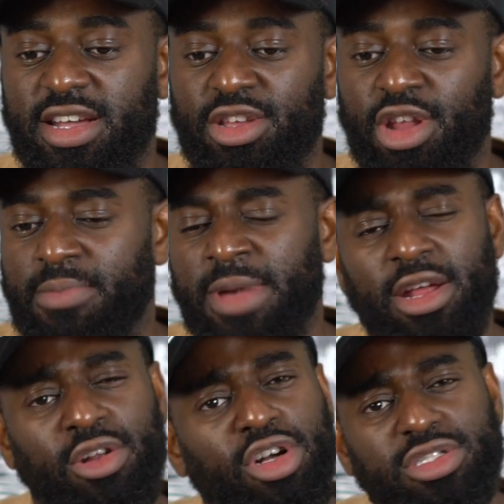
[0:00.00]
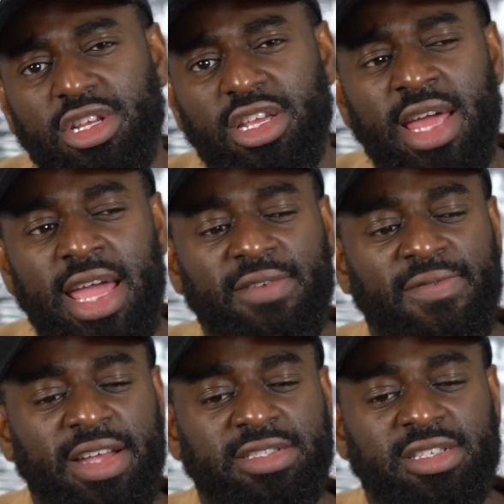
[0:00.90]
you know it meant a lot to the United
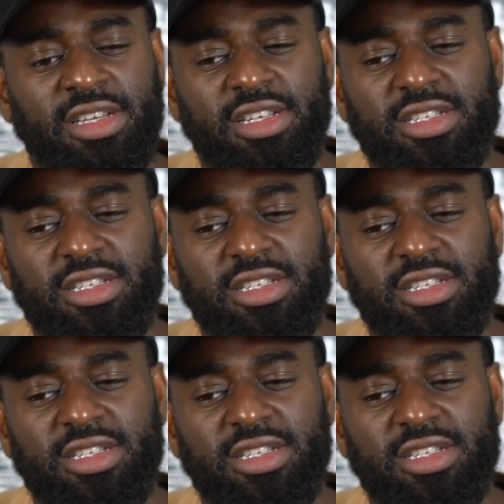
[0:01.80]
fans,